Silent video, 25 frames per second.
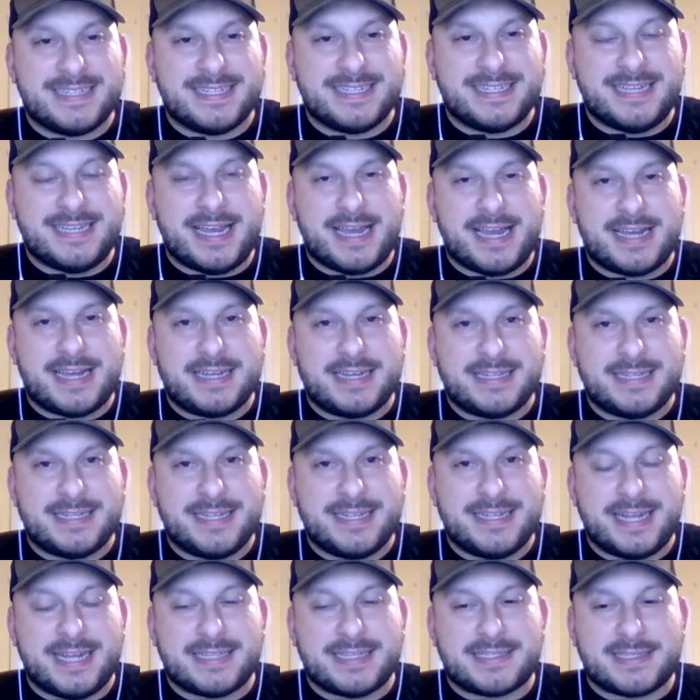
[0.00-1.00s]
Yeah,
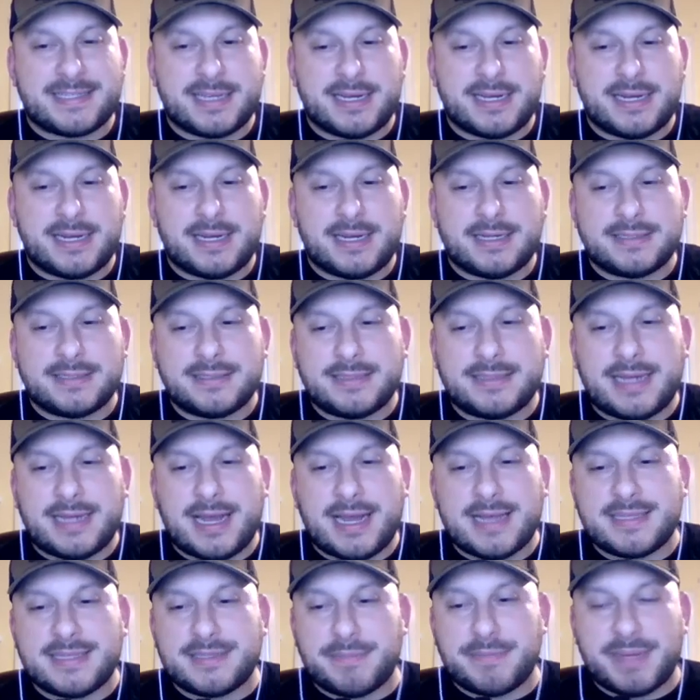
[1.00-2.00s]
it's
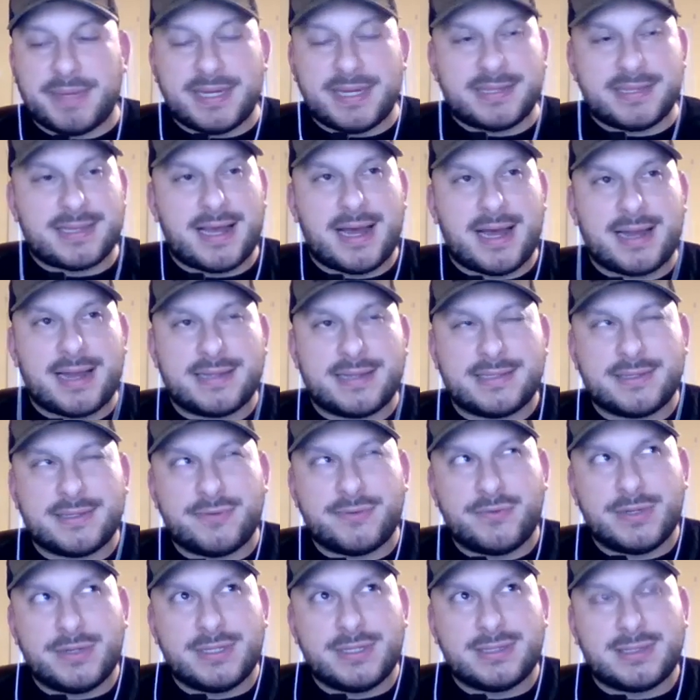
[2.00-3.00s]
hasn't been as hot as it
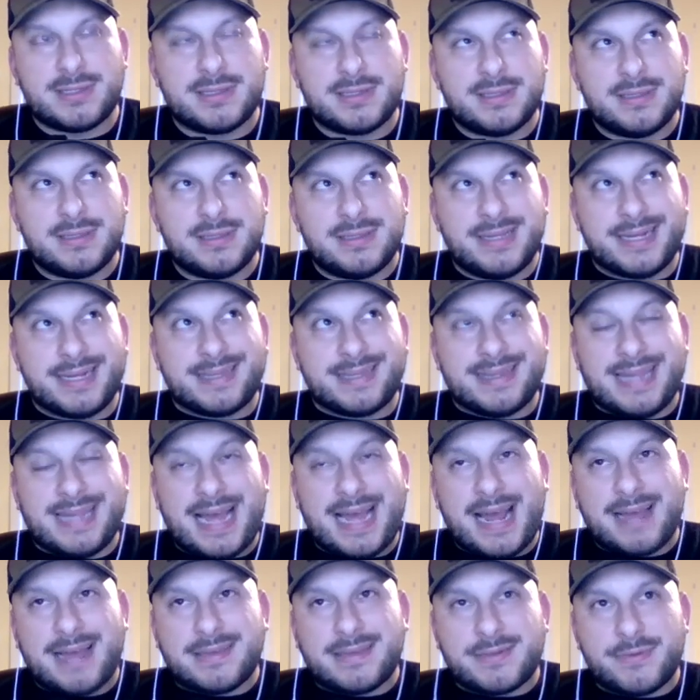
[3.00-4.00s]
was like
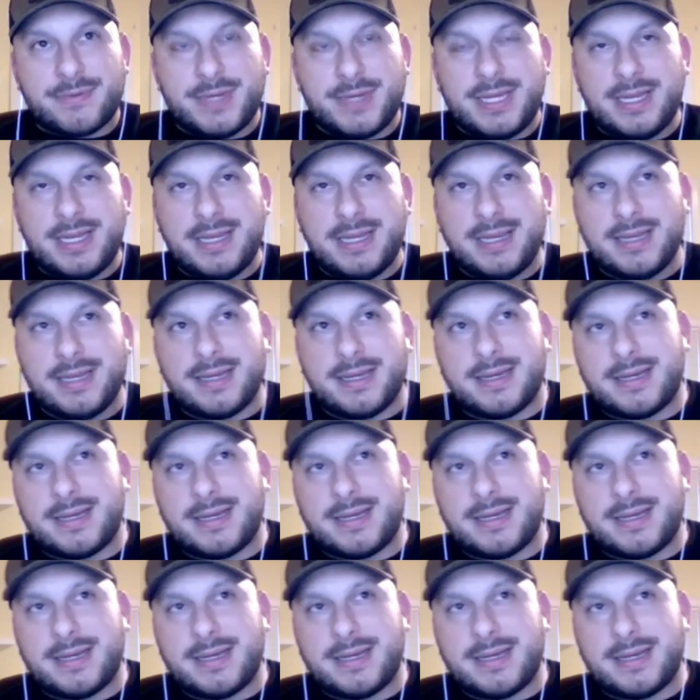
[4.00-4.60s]
last week,